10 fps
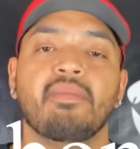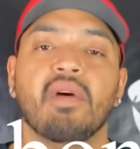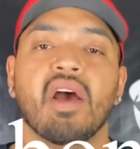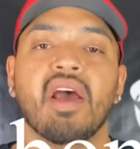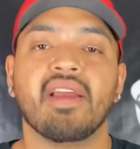
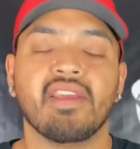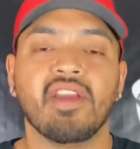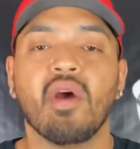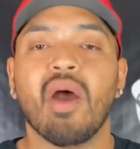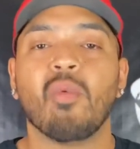but
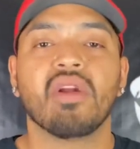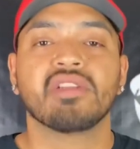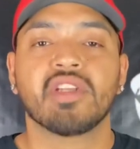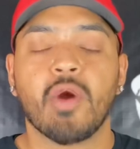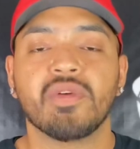I want
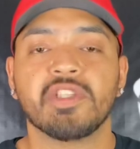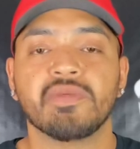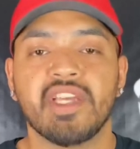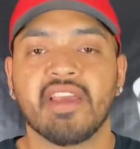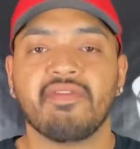to start with
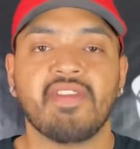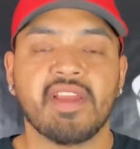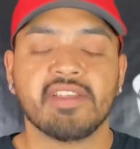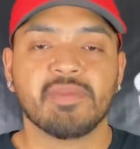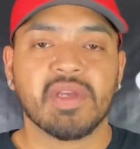some chicken
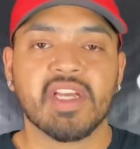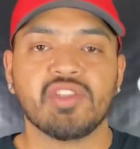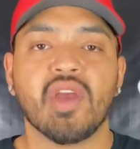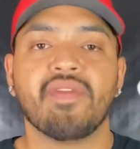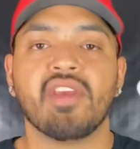feet just
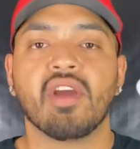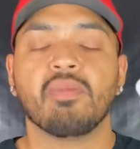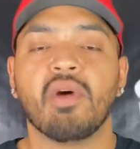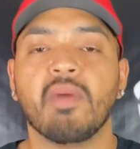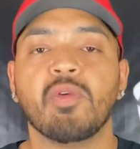because you have a
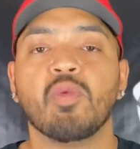young pup.